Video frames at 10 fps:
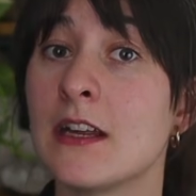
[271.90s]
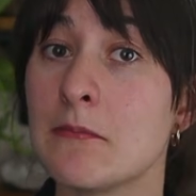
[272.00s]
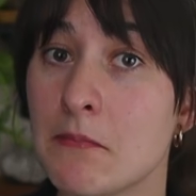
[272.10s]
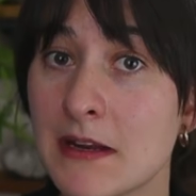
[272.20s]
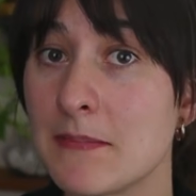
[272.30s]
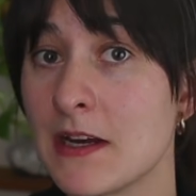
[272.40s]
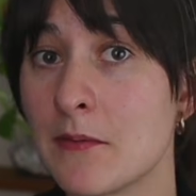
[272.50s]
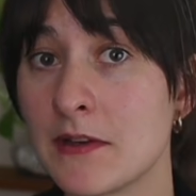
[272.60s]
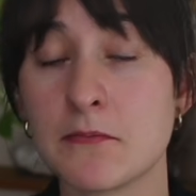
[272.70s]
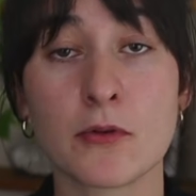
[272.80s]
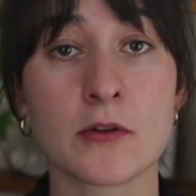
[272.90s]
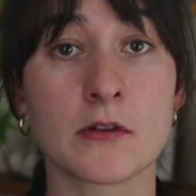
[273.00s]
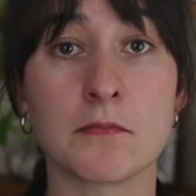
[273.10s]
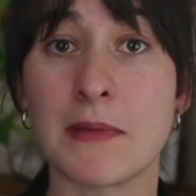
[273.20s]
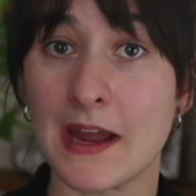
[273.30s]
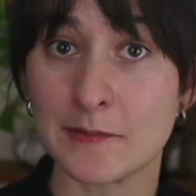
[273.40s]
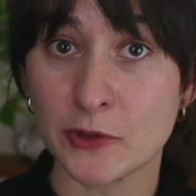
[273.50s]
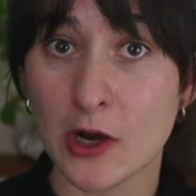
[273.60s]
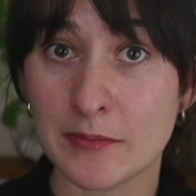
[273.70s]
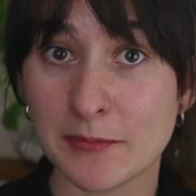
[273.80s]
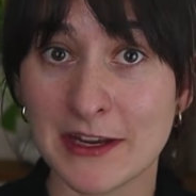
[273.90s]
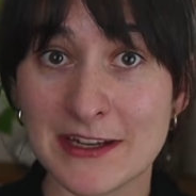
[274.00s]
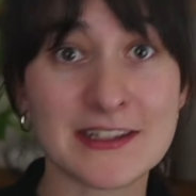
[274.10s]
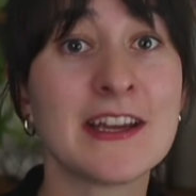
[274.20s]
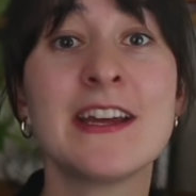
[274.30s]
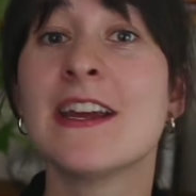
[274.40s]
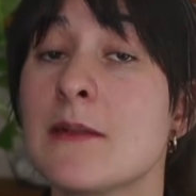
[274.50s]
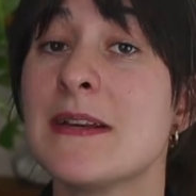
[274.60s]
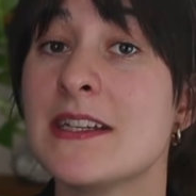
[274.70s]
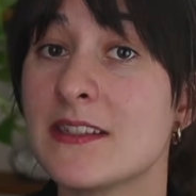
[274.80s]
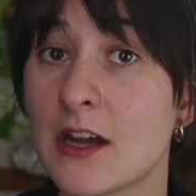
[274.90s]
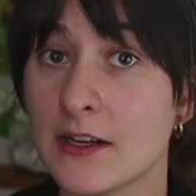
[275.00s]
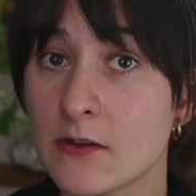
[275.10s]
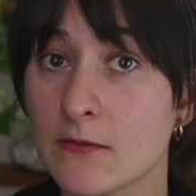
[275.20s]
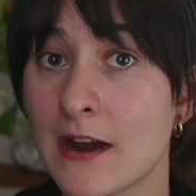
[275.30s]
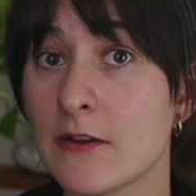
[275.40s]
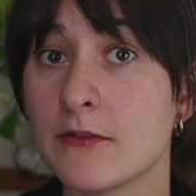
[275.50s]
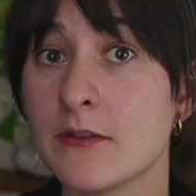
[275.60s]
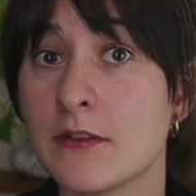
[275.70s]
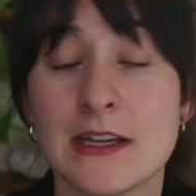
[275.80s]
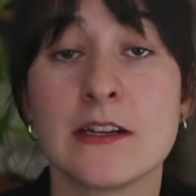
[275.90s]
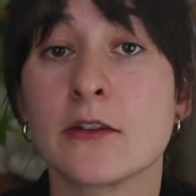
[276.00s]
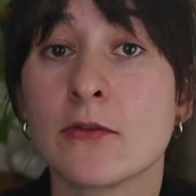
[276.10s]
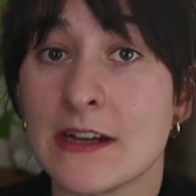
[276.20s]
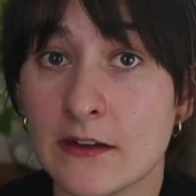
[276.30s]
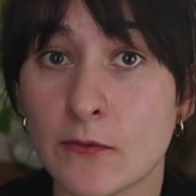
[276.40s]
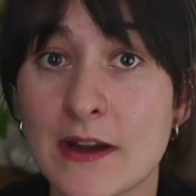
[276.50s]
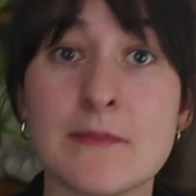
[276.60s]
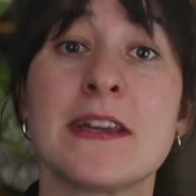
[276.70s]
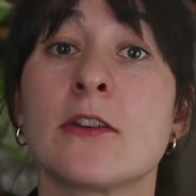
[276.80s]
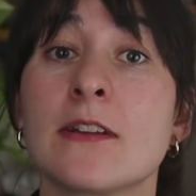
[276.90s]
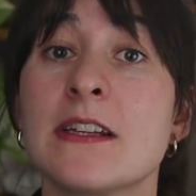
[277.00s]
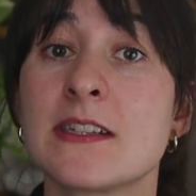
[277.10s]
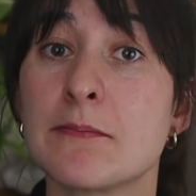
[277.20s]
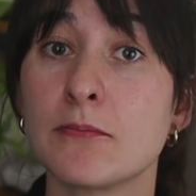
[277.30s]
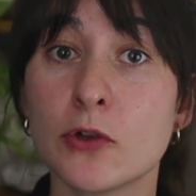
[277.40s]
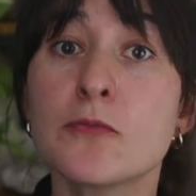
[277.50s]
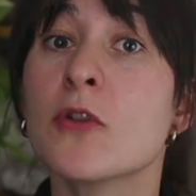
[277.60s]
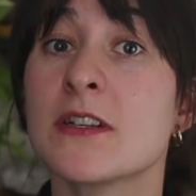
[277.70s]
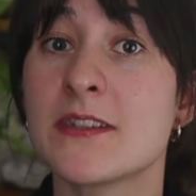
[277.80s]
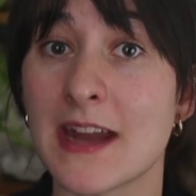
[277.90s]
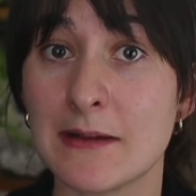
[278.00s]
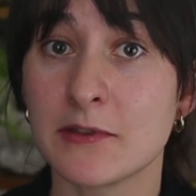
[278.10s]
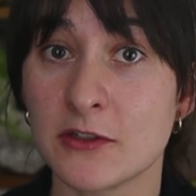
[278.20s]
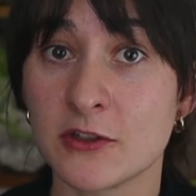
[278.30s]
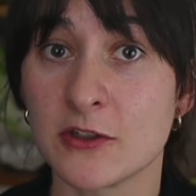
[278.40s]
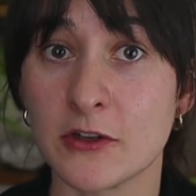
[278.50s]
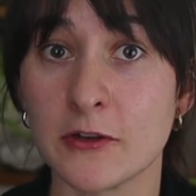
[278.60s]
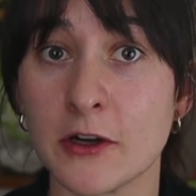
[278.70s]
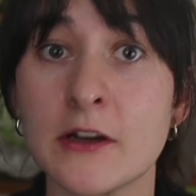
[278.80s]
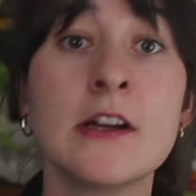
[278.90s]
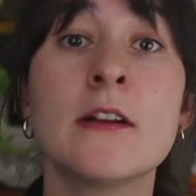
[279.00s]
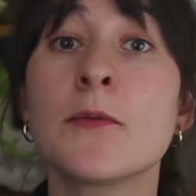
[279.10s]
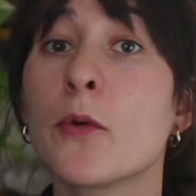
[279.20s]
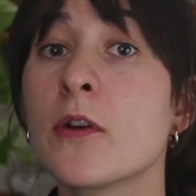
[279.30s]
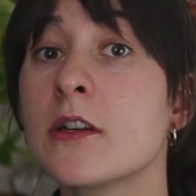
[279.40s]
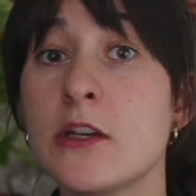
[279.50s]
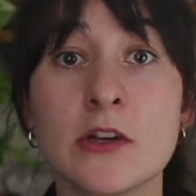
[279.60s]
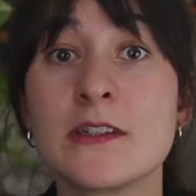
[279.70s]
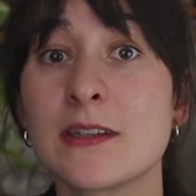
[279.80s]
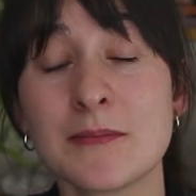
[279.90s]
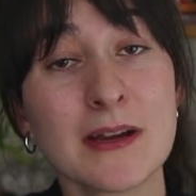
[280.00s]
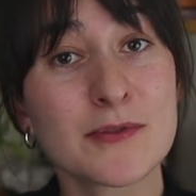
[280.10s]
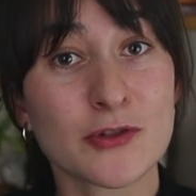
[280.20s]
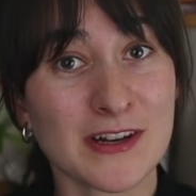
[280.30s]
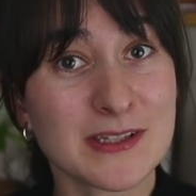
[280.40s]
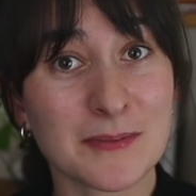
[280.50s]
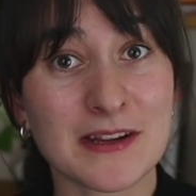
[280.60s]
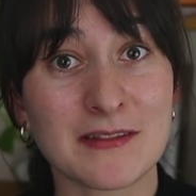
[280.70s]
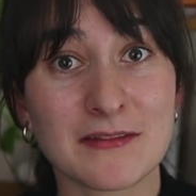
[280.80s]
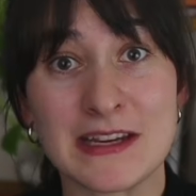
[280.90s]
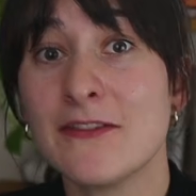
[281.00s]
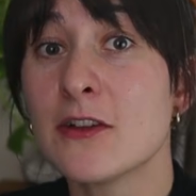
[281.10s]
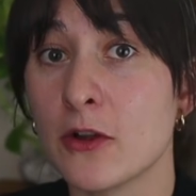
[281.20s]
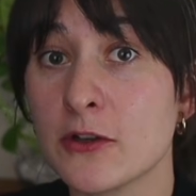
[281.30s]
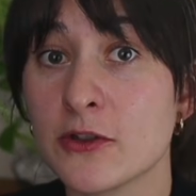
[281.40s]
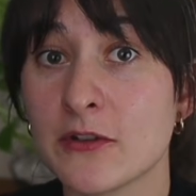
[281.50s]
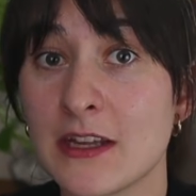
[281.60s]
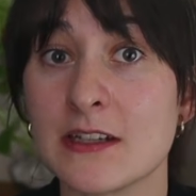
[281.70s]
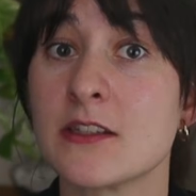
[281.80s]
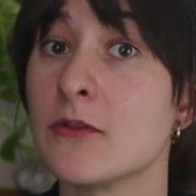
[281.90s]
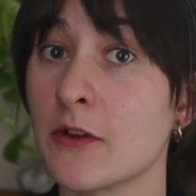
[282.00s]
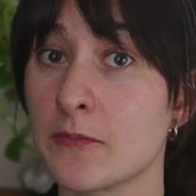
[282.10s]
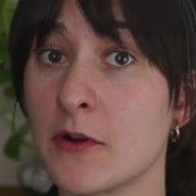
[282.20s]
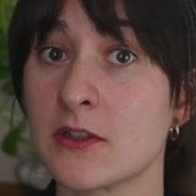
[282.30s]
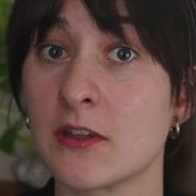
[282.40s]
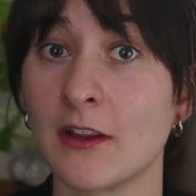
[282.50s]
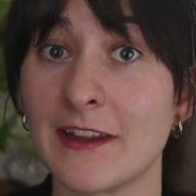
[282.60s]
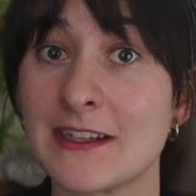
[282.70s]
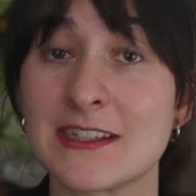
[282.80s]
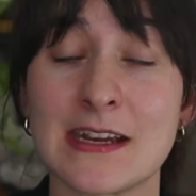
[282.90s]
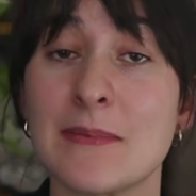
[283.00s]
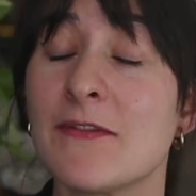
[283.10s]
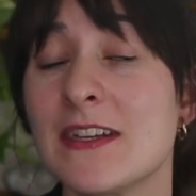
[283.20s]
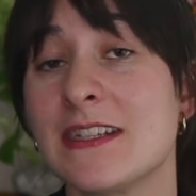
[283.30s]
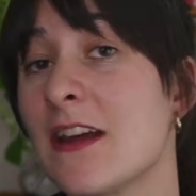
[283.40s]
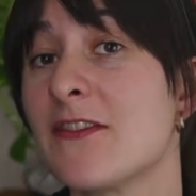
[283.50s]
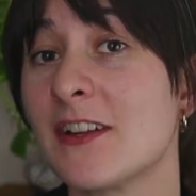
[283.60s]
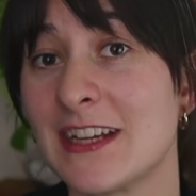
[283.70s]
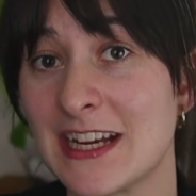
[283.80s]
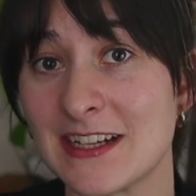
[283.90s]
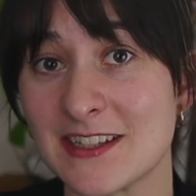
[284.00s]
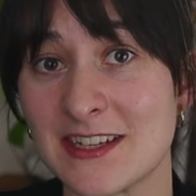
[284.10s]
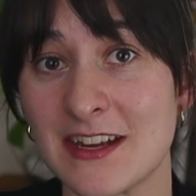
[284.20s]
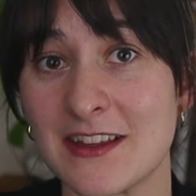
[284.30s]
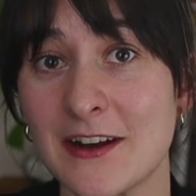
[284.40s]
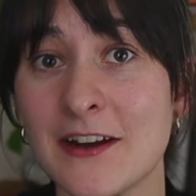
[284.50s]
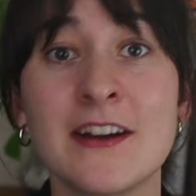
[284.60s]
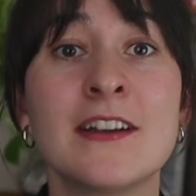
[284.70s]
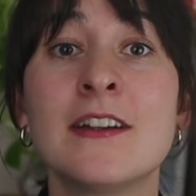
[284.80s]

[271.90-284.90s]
It might become an important backdrop plant. It can be designed around in a creative way to make your landscape look more established sooner. Or you can sometimes transplant even larger things to other parts of the landscape if it definitely can't stay there.